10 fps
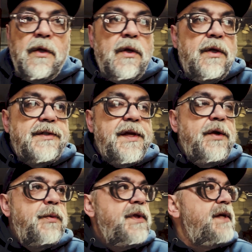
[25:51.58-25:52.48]
See, who
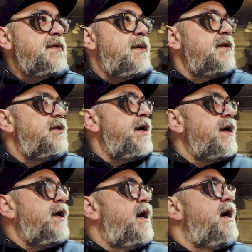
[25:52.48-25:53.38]
were they
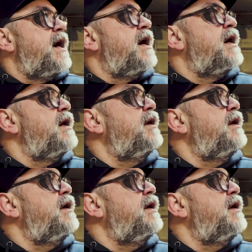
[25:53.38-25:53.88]
sponsoring?